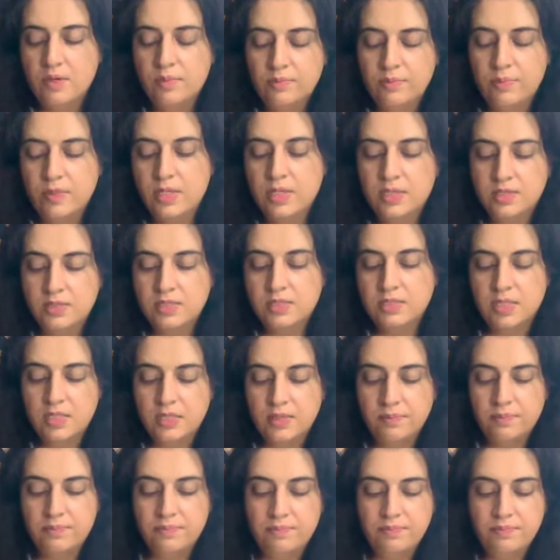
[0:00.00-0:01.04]
But
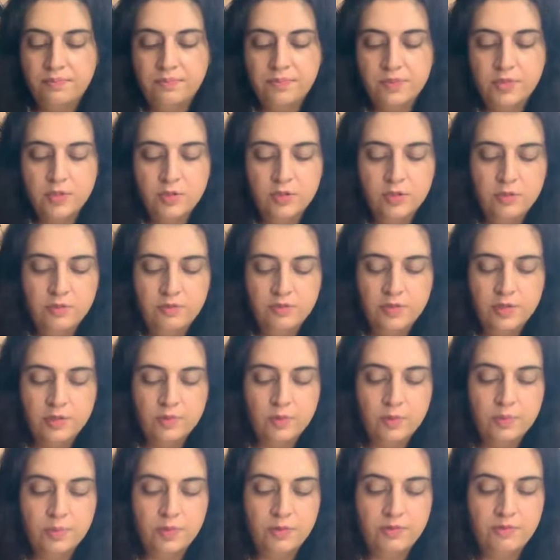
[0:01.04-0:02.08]
um, there could very
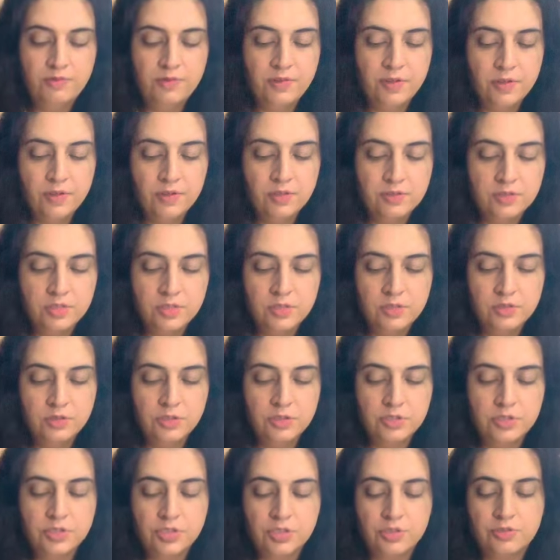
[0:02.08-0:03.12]
well be fears and you
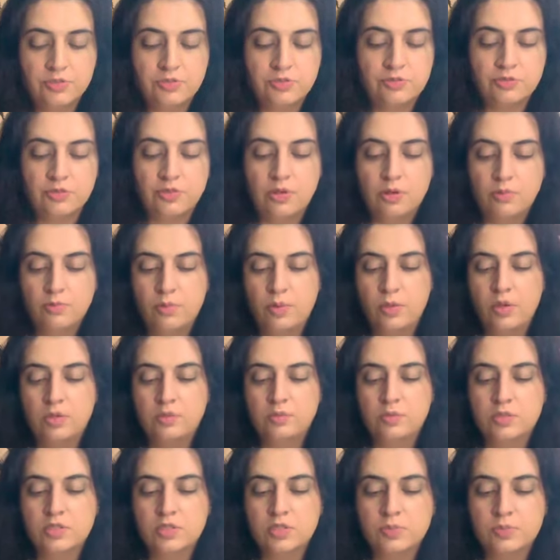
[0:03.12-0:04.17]
could share a strong
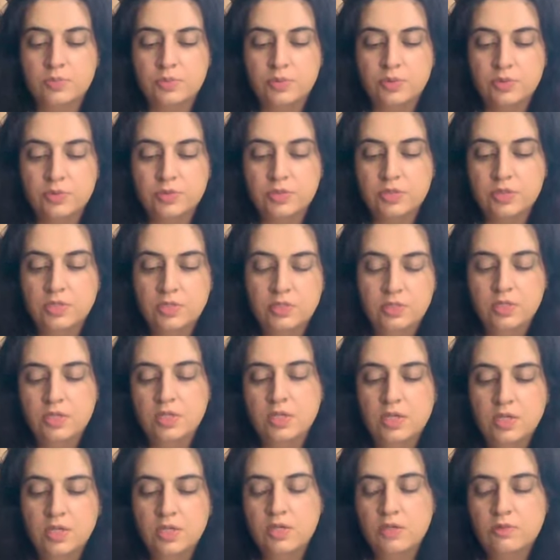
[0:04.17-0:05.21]
bond with this person
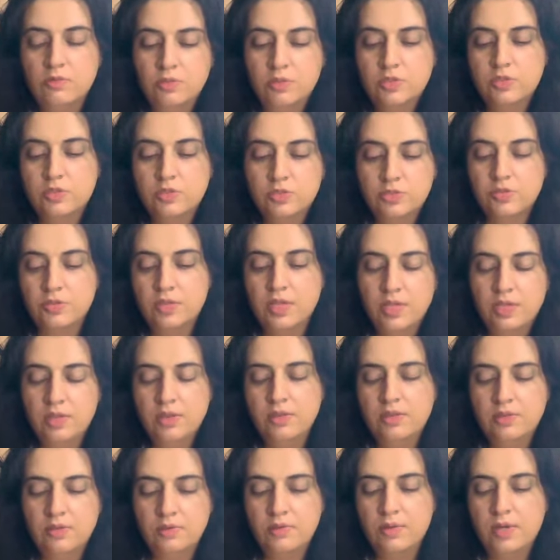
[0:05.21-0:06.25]
with
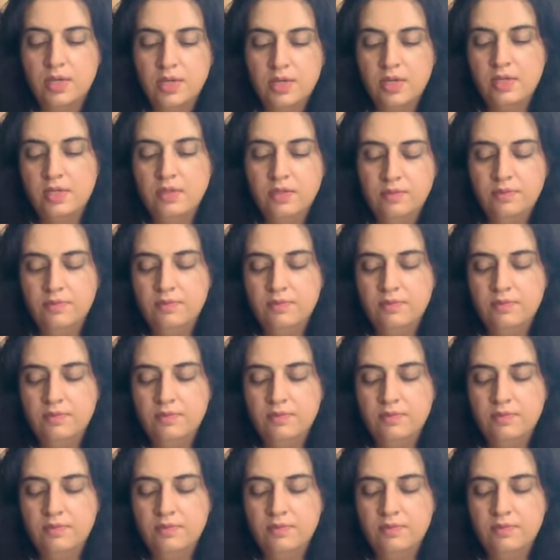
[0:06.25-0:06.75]
strength, okay?